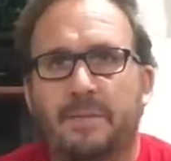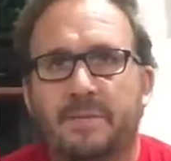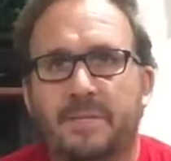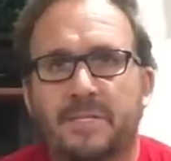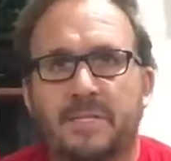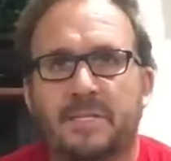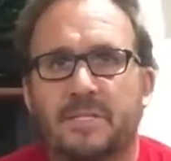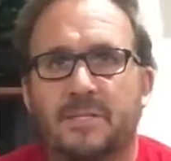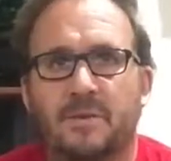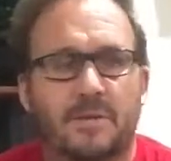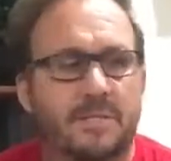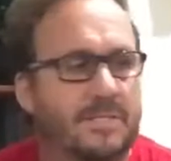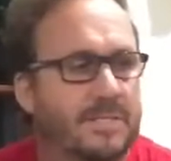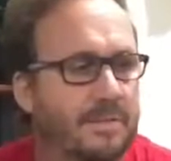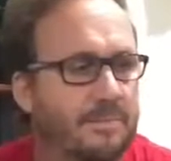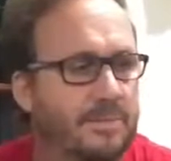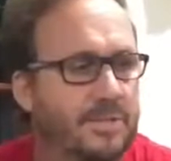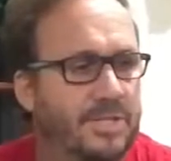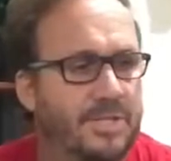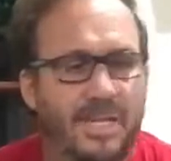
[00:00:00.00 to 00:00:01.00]
This is not
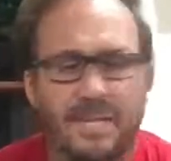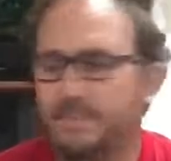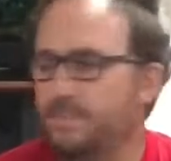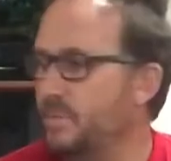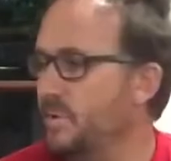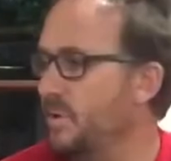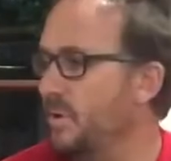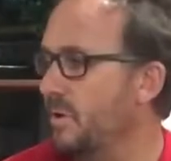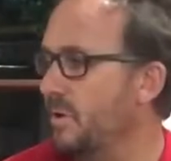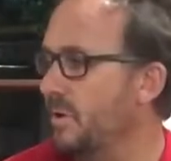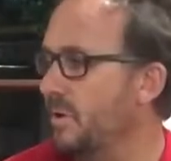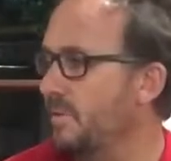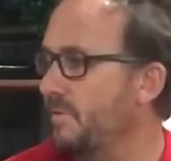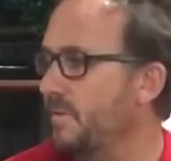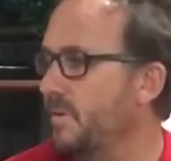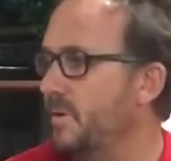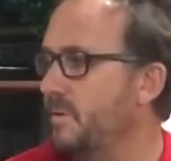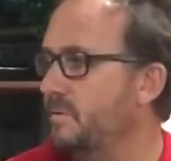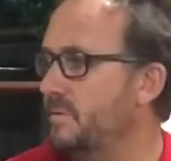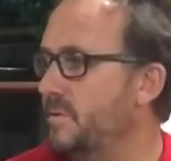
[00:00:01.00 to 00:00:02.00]
some cheap
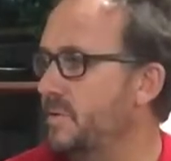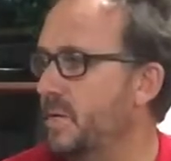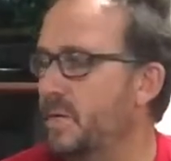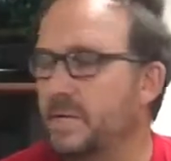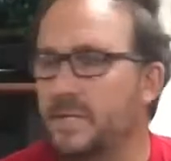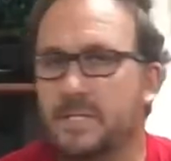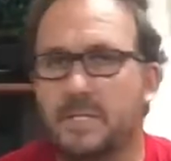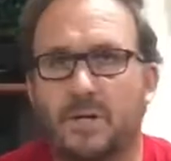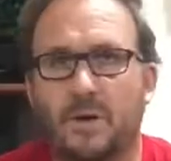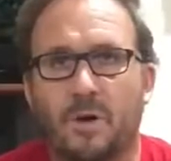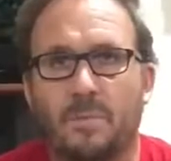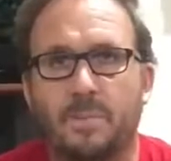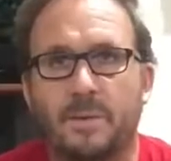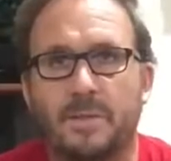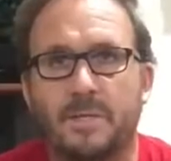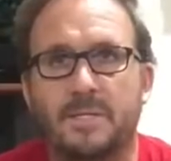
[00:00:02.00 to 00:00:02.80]
knockoff Chinese copy.